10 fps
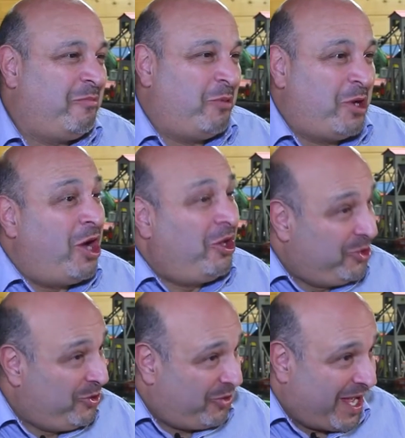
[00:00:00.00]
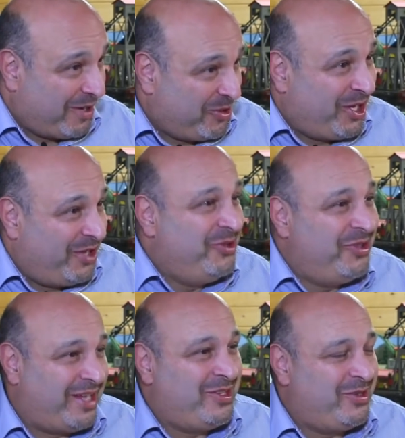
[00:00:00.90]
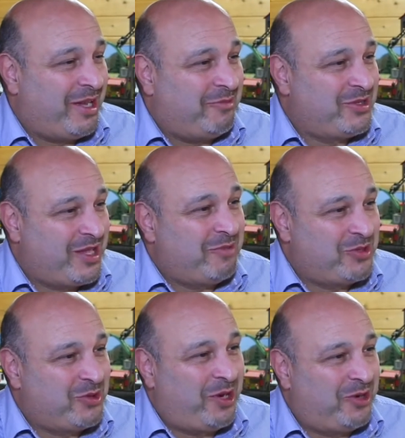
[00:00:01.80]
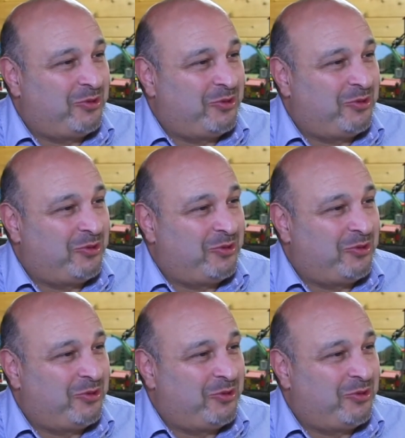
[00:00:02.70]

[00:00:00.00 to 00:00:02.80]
We all knew that. We all knew that too. That was quite a